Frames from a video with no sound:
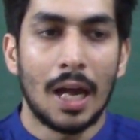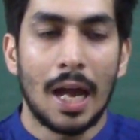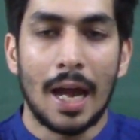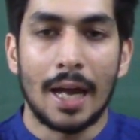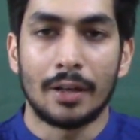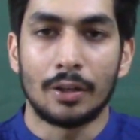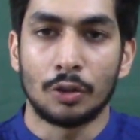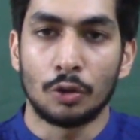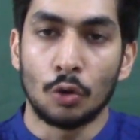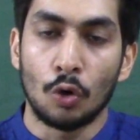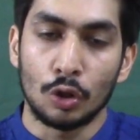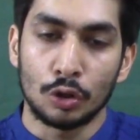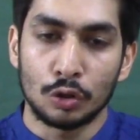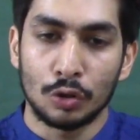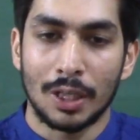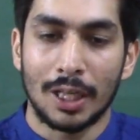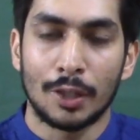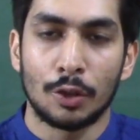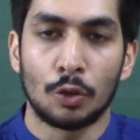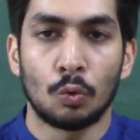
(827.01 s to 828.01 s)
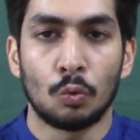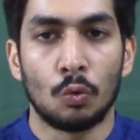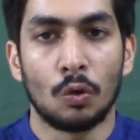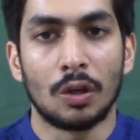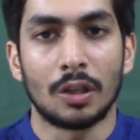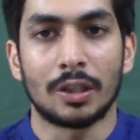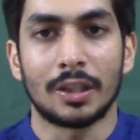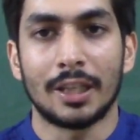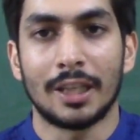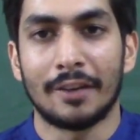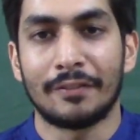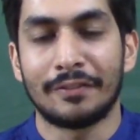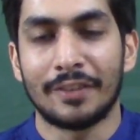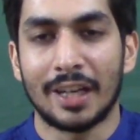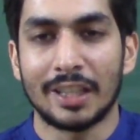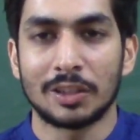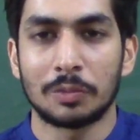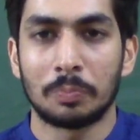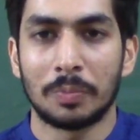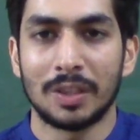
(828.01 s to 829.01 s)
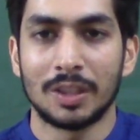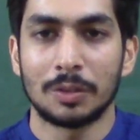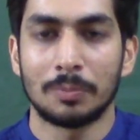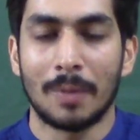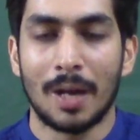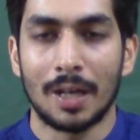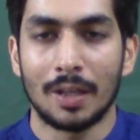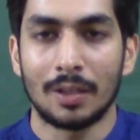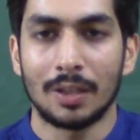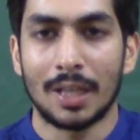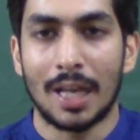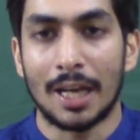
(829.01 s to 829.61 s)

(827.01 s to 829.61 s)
and you also like to work in a fast-paced manner,